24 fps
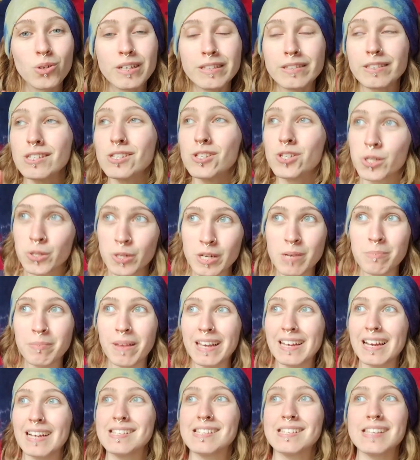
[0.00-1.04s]
In this dream,
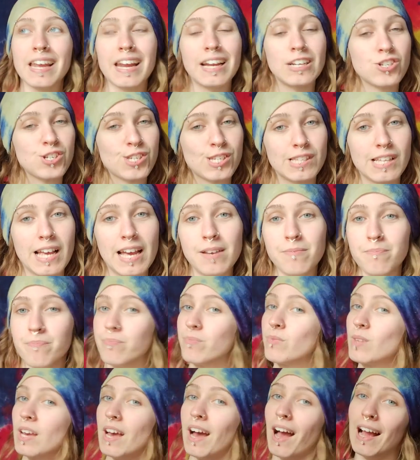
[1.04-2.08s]
like I said,
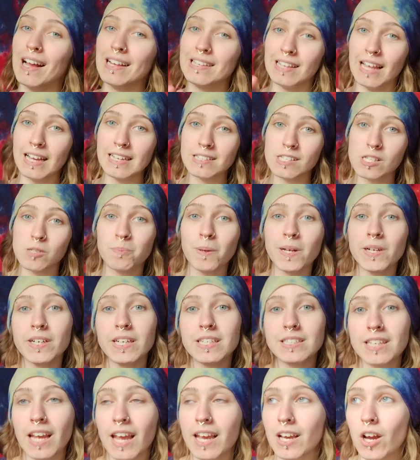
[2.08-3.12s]
I let
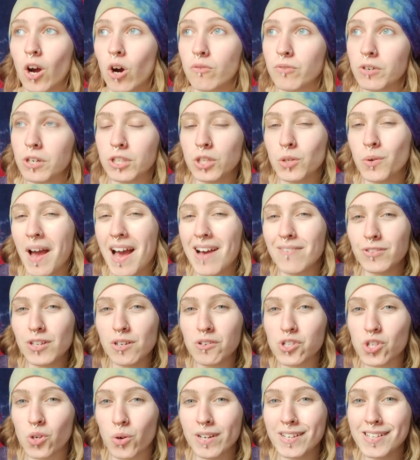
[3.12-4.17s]
spirit take over. You have no
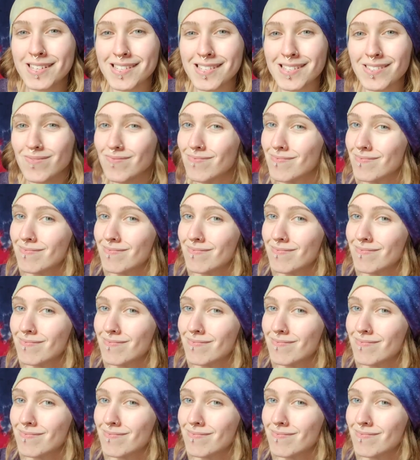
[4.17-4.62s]
choice.